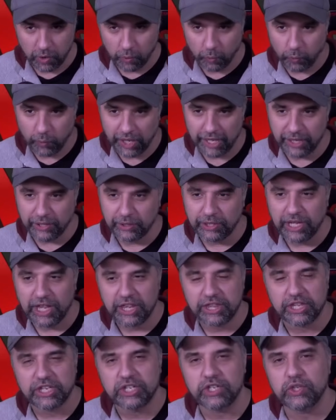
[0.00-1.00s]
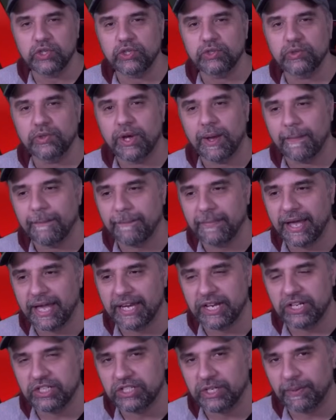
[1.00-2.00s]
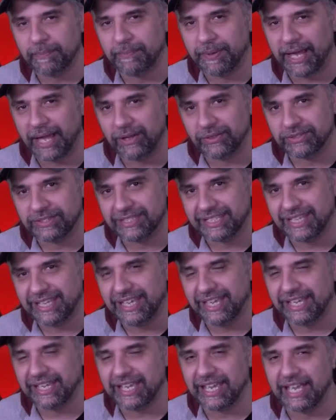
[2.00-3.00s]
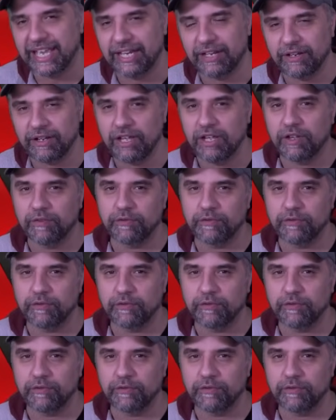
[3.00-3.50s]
will the new manager bounce kick in